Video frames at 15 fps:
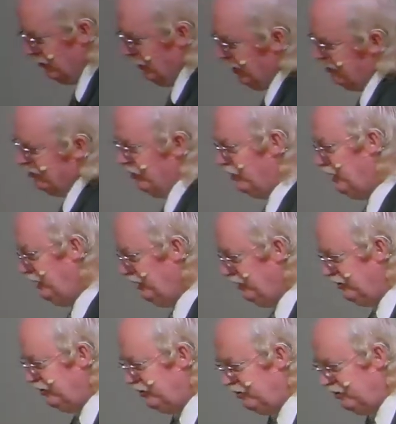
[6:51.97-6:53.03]
raise your
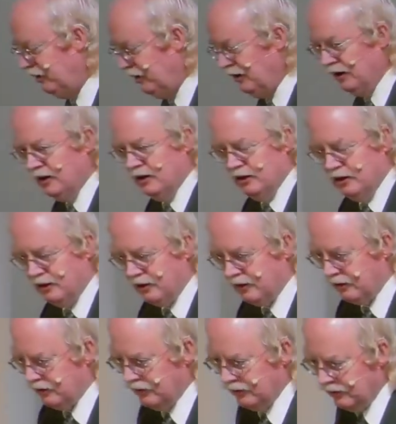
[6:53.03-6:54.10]
kids
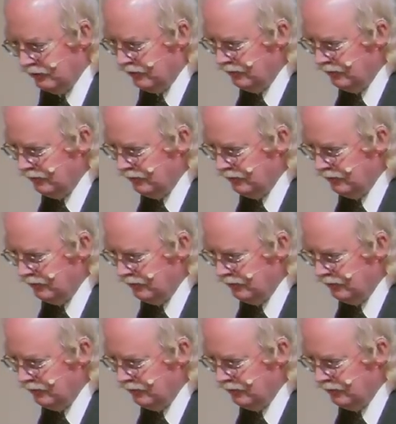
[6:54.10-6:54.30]
uh,